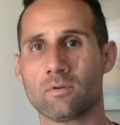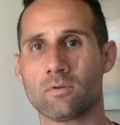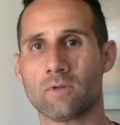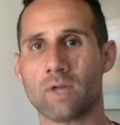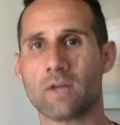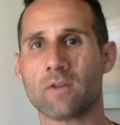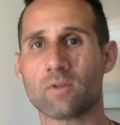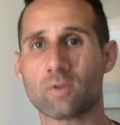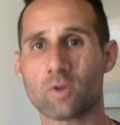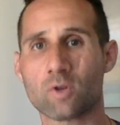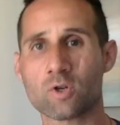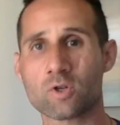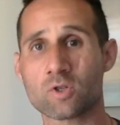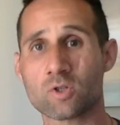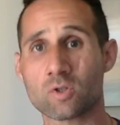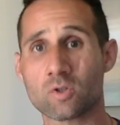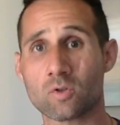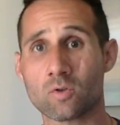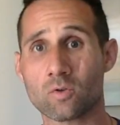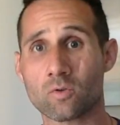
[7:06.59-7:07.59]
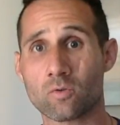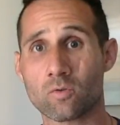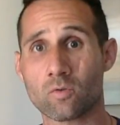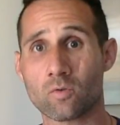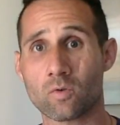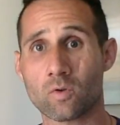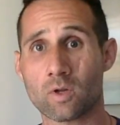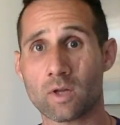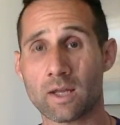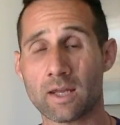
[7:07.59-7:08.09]
Like, there's,
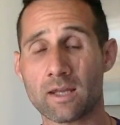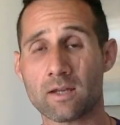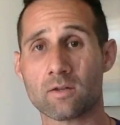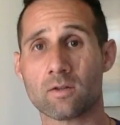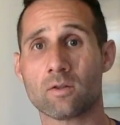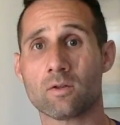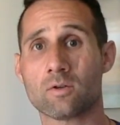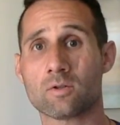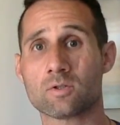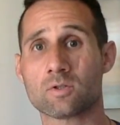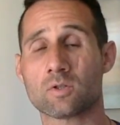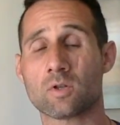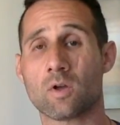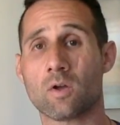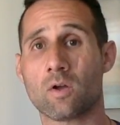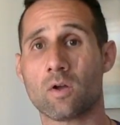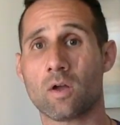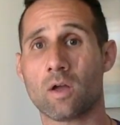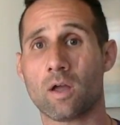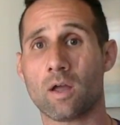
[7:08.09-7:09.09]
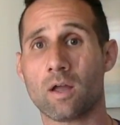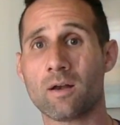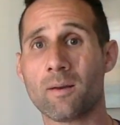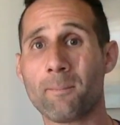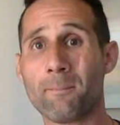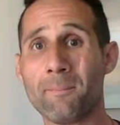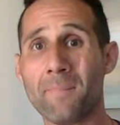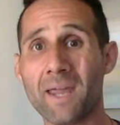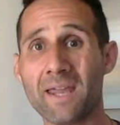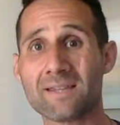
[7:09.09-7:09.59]
there's an
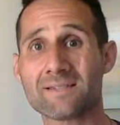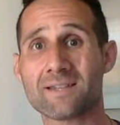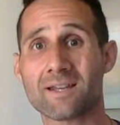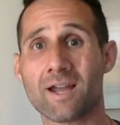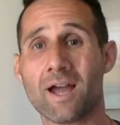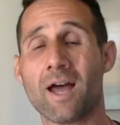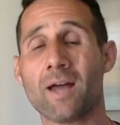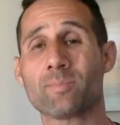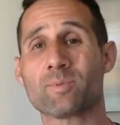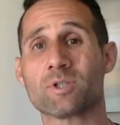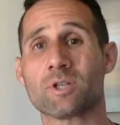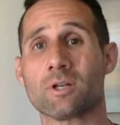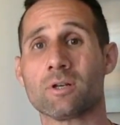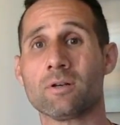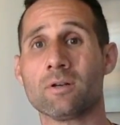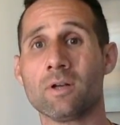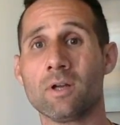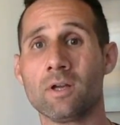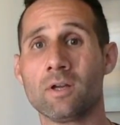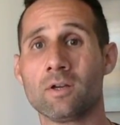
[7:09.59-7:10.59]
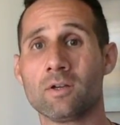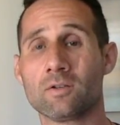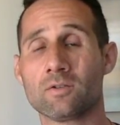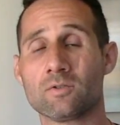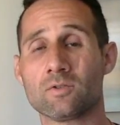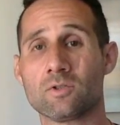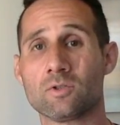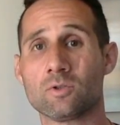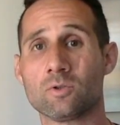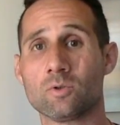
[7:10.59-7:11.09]
amazing option
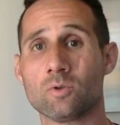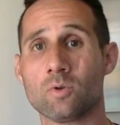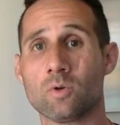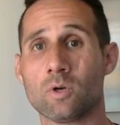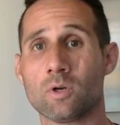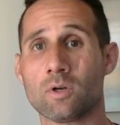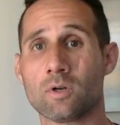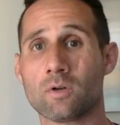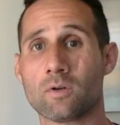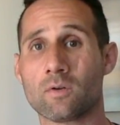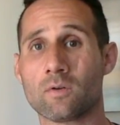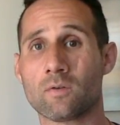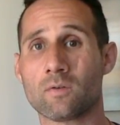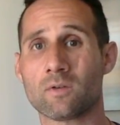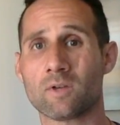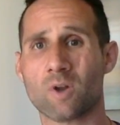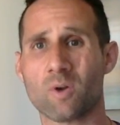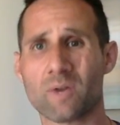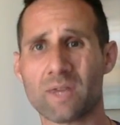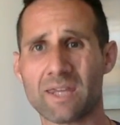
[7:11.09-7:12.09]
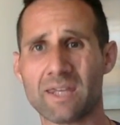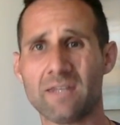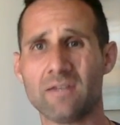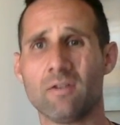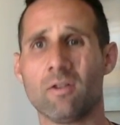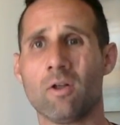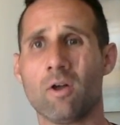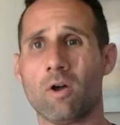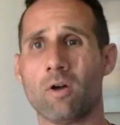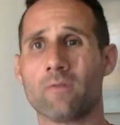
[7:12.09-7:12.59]
to you know heal
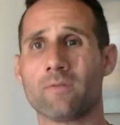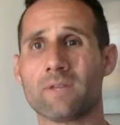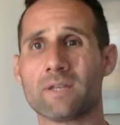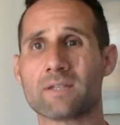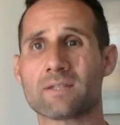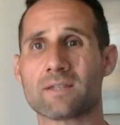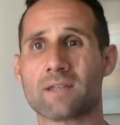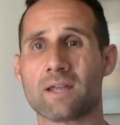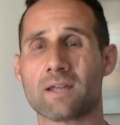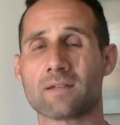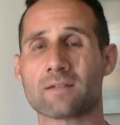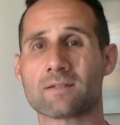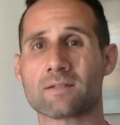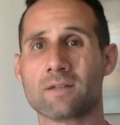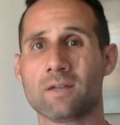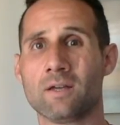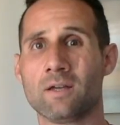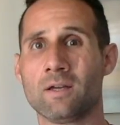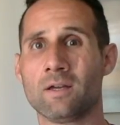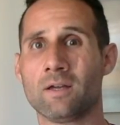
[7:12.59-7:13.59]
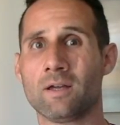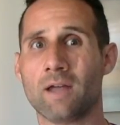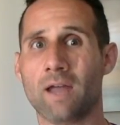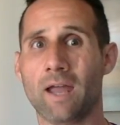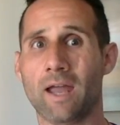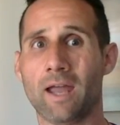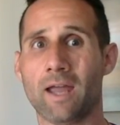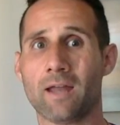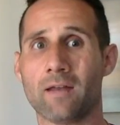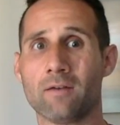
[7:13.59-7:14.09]
all of these things
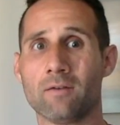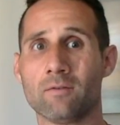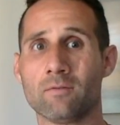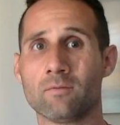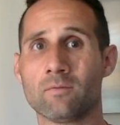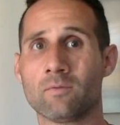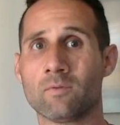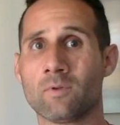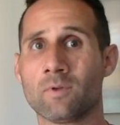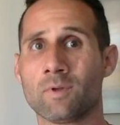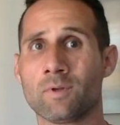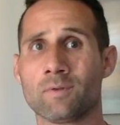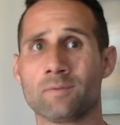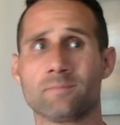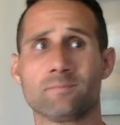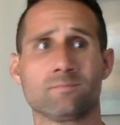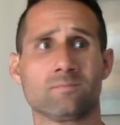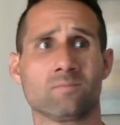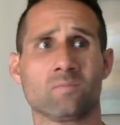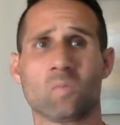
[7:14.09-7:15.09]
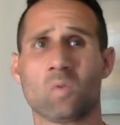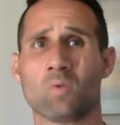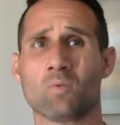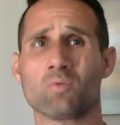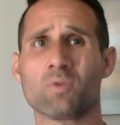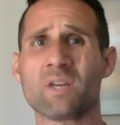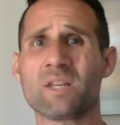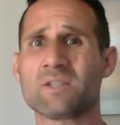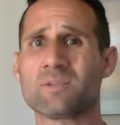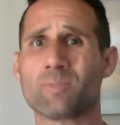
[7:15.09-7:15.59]
and
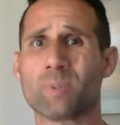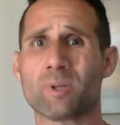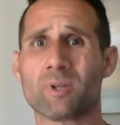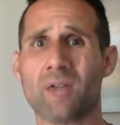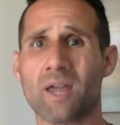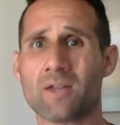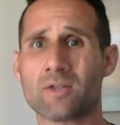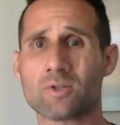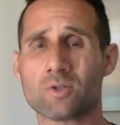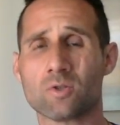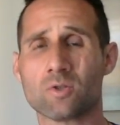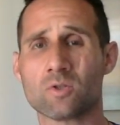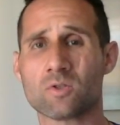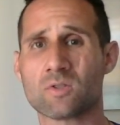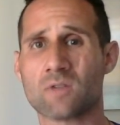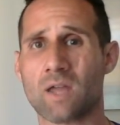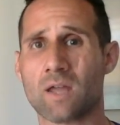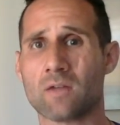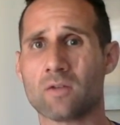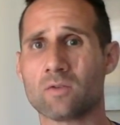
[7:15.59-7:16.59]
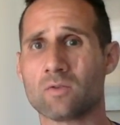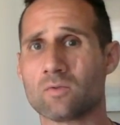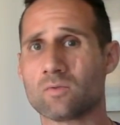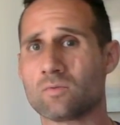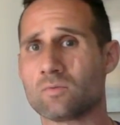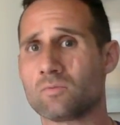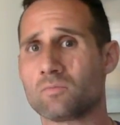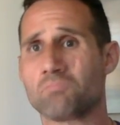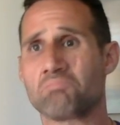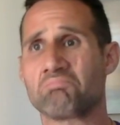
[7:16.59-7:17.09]
reach potentials that
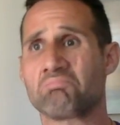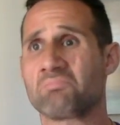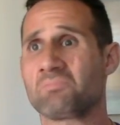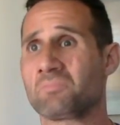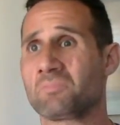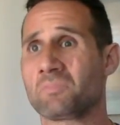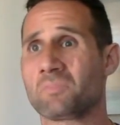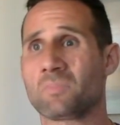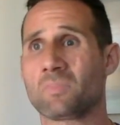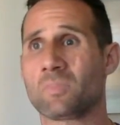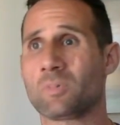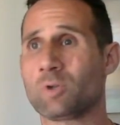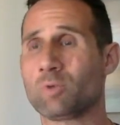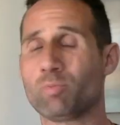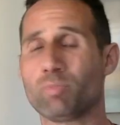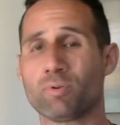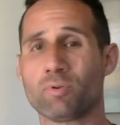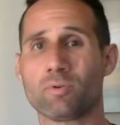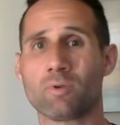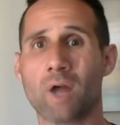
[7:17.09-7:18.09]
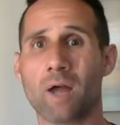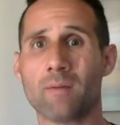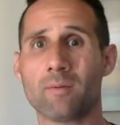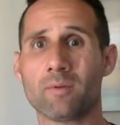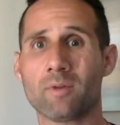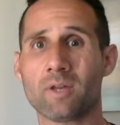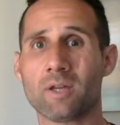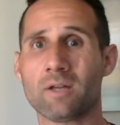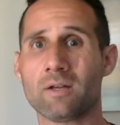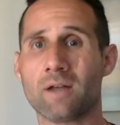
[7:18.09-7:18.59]
you
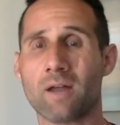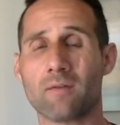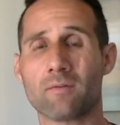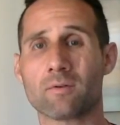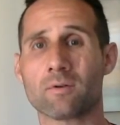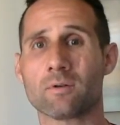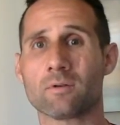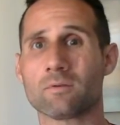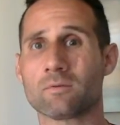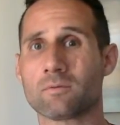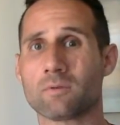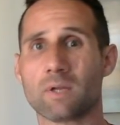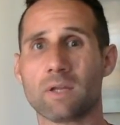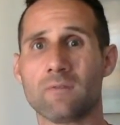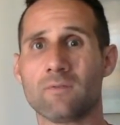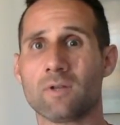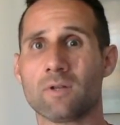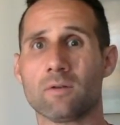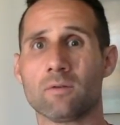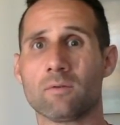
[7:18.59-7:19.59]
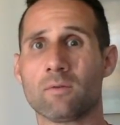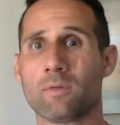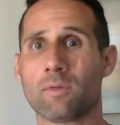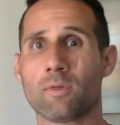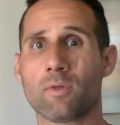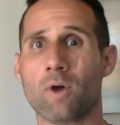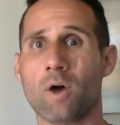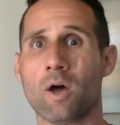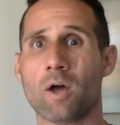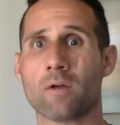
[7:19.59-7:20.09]
probably never even
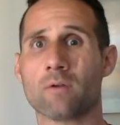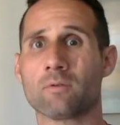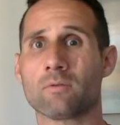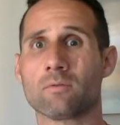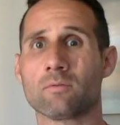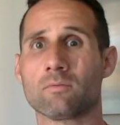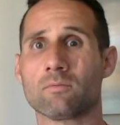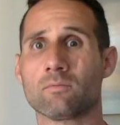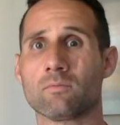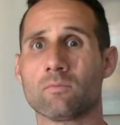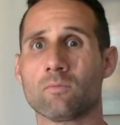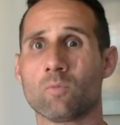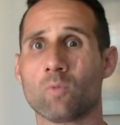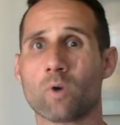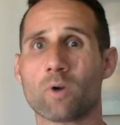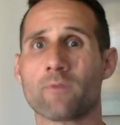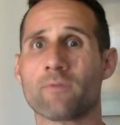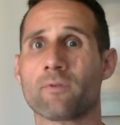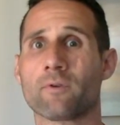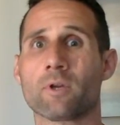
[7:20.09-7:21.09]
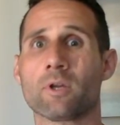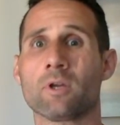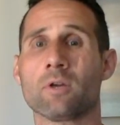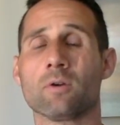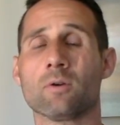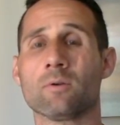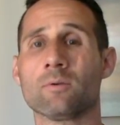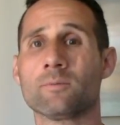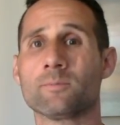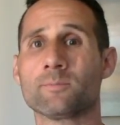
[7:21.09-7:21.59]
thought were for you.